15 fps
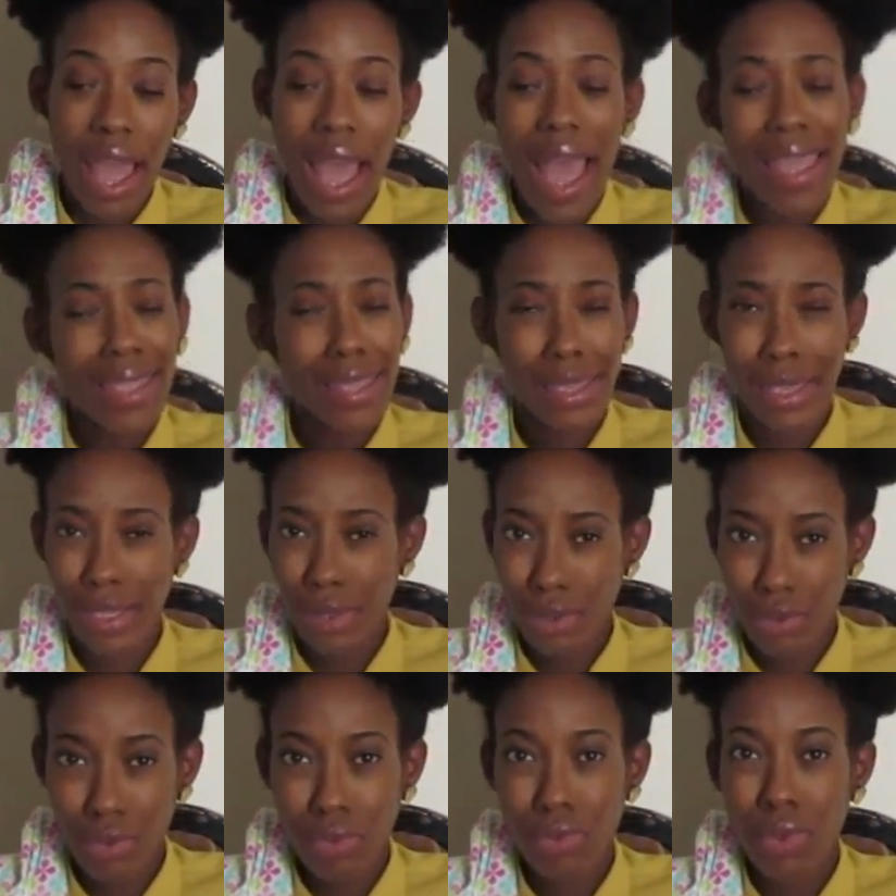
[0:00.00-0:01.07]
I can get
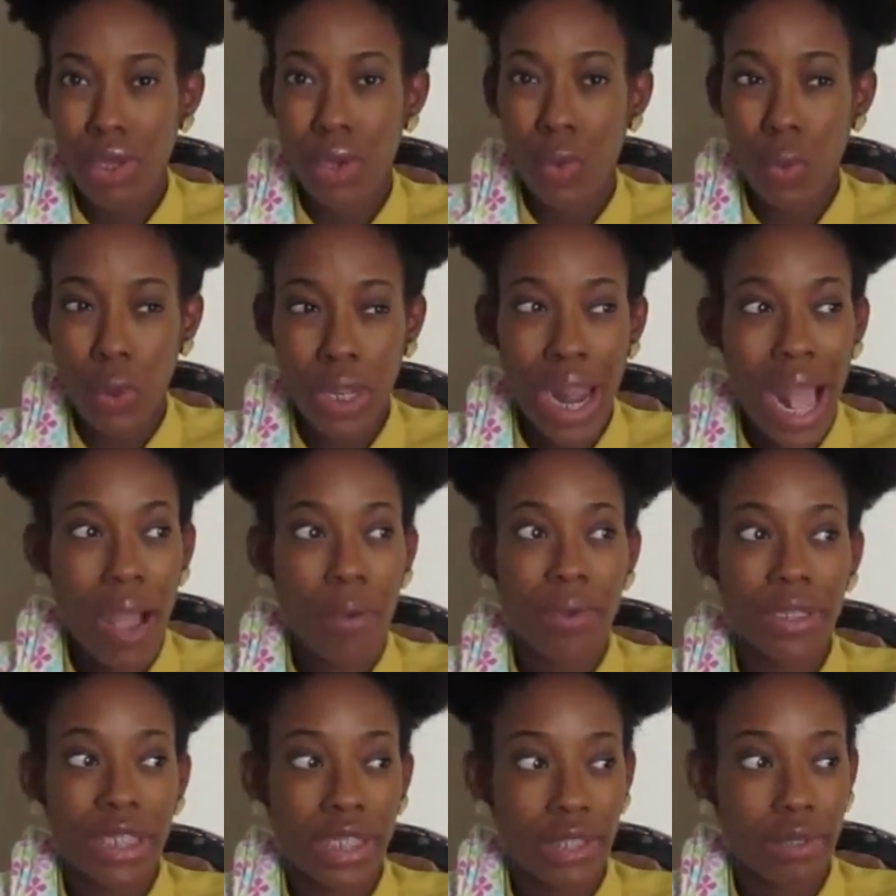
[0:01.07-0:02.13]
through what I
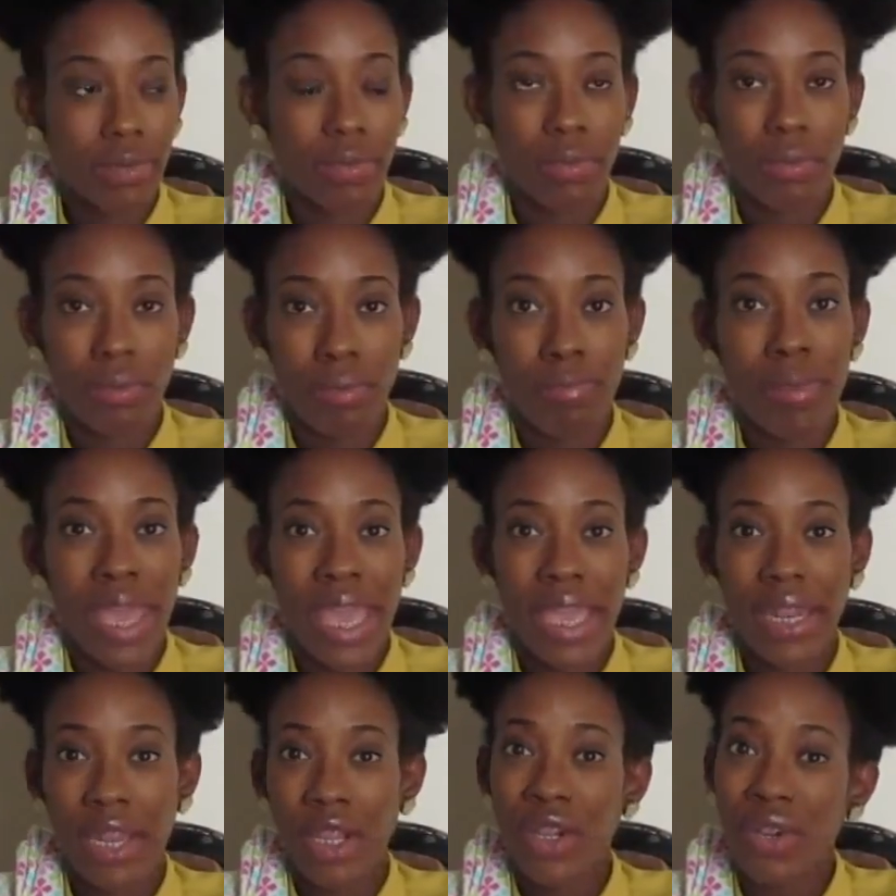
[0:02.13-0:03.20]
was made
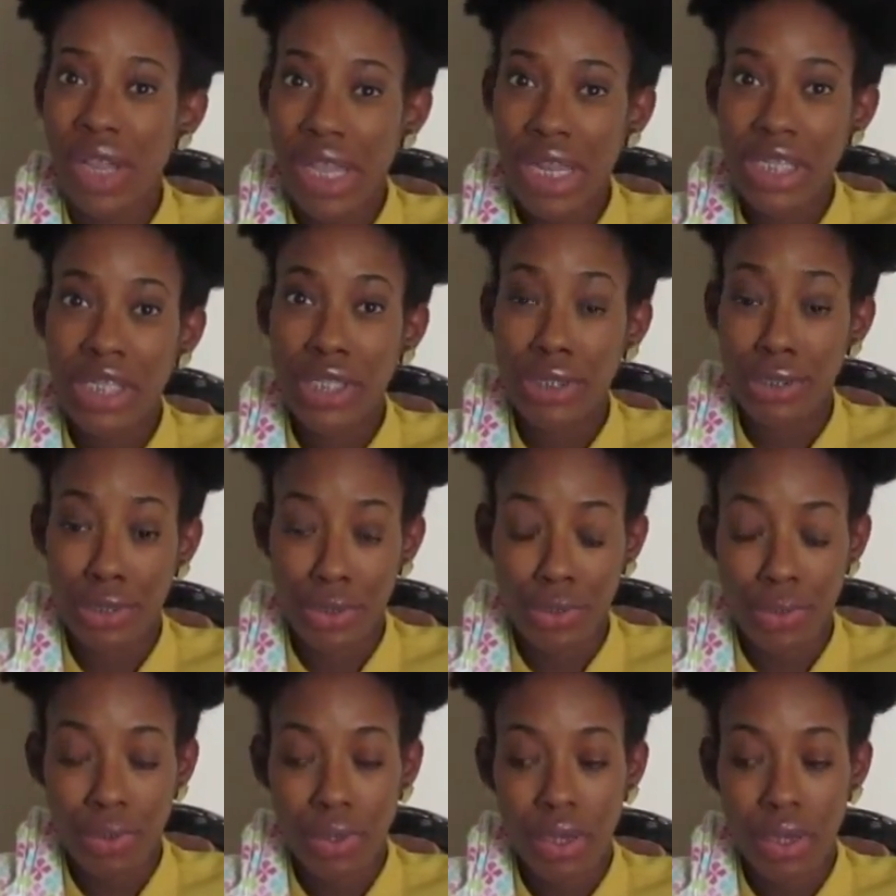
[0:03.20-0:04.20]
and created to do.